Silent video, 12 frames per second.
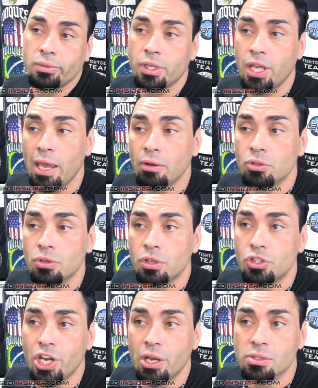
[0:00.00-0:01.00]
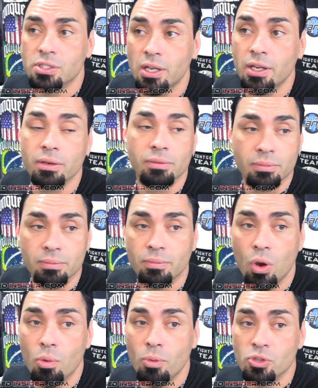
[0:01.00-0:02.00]
Chael Sonnen
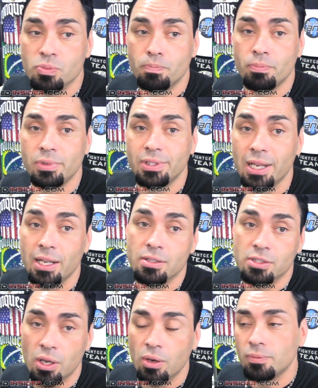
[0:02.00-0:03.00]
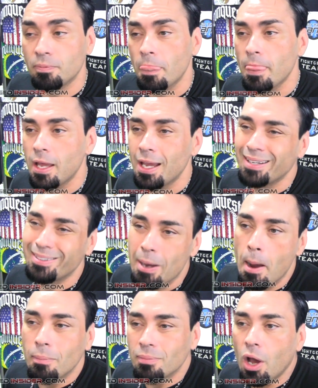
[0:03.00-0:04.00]
almost did it, so
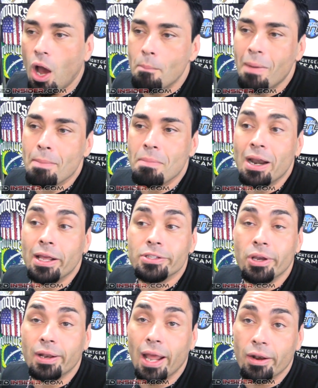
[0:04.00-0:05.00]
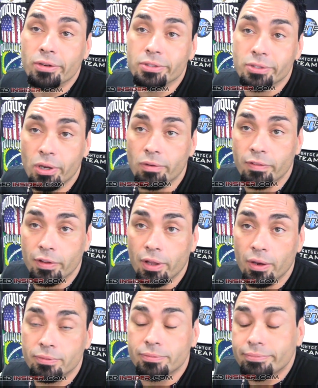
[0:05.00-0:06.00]
my money's on Anderson Silva,
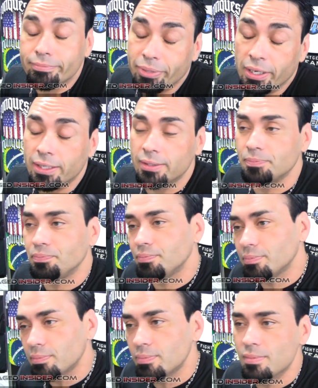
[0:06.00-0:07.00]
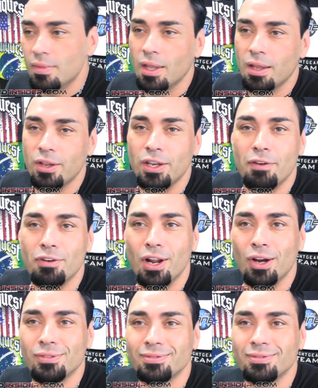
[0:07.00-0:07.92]
though, but you never know.